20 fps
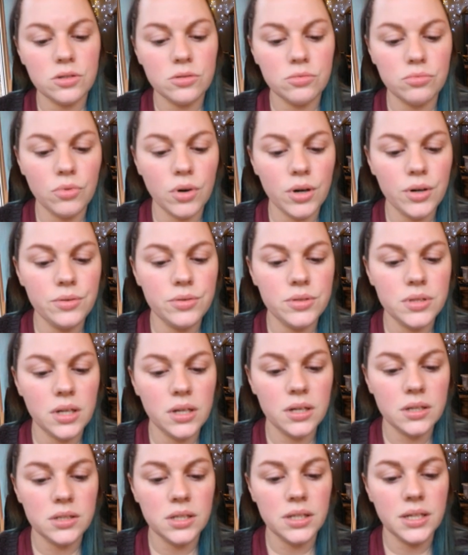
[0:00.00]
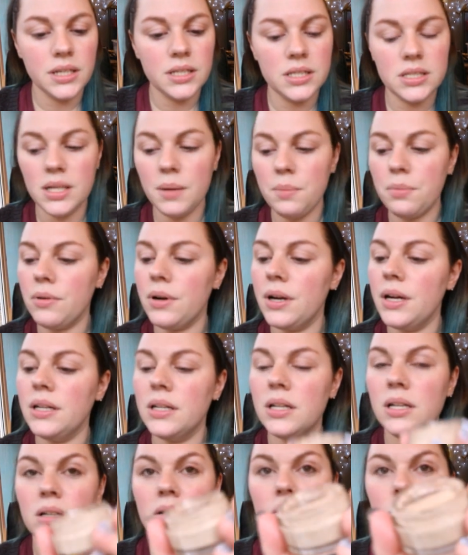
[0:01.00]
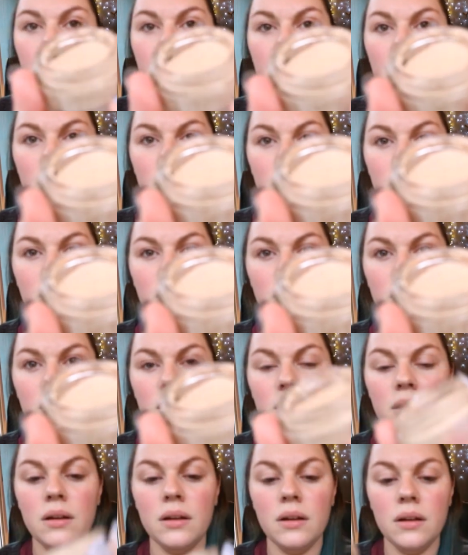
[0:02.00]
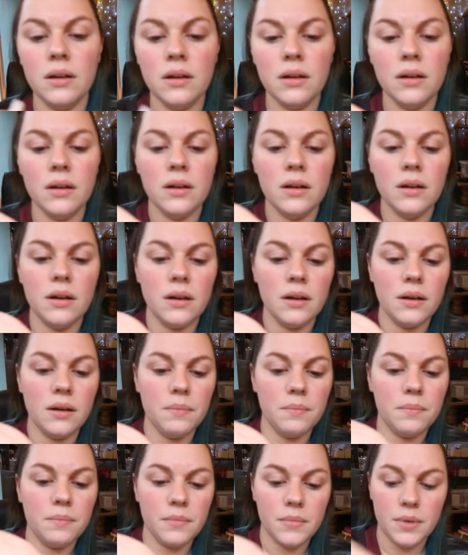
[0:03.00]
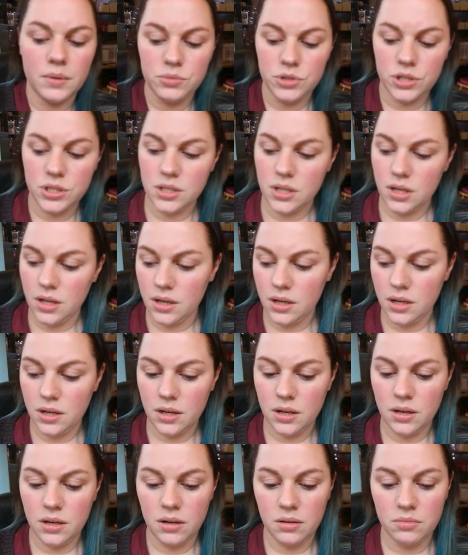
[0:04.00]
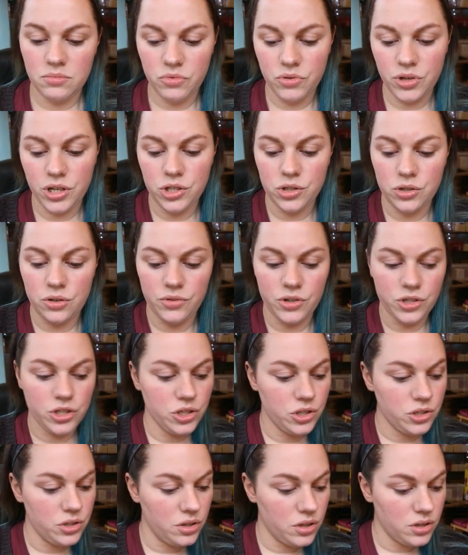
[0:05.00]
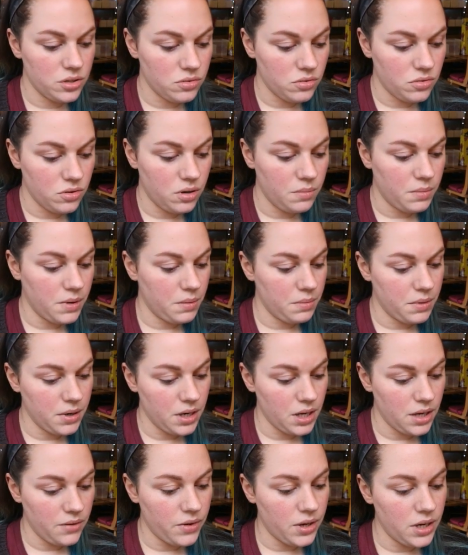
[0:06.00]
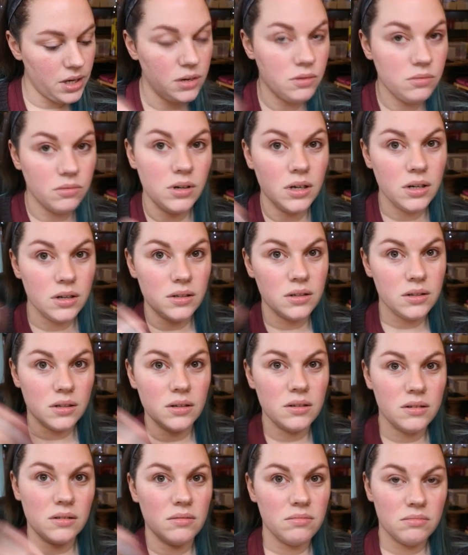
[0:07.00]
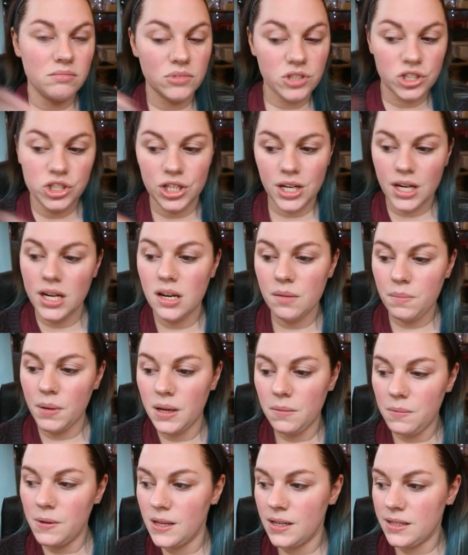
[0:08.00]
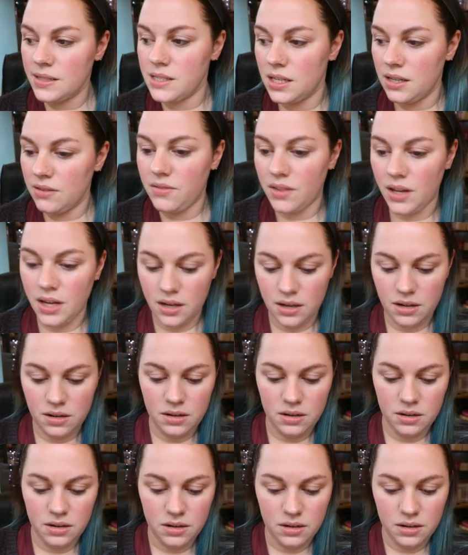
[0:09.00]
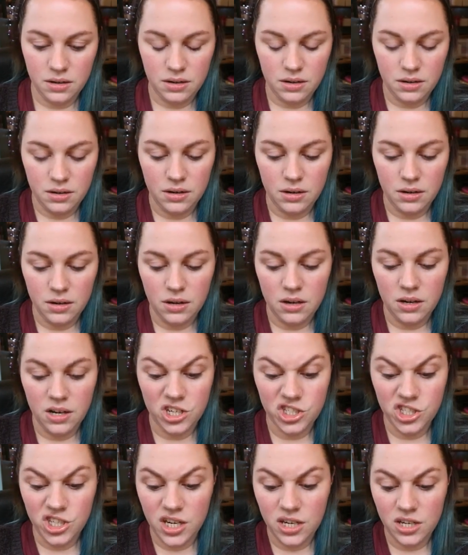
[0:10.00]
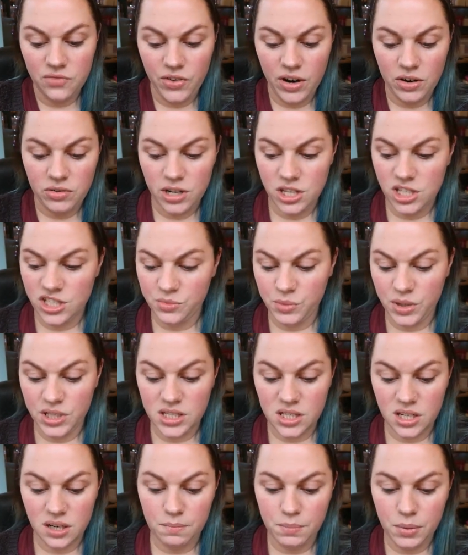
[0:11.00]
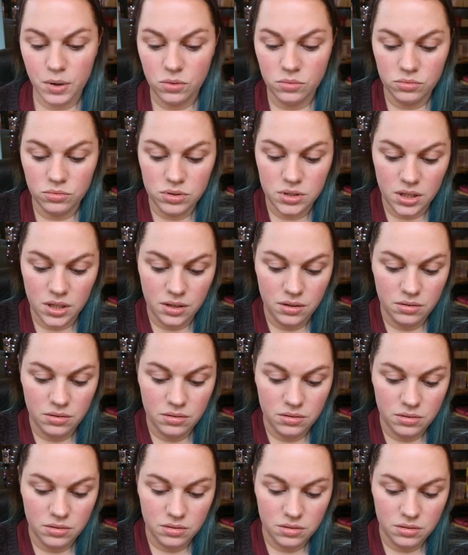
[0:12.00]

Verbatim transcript: gross. It looks like it's separated a little bit. Um, I'm just gonna, I'm not really sure if I should do this or not, but I'm gonna give it a little shake maybe and see if that, I shake foundation when it's in a bowl, so, okay,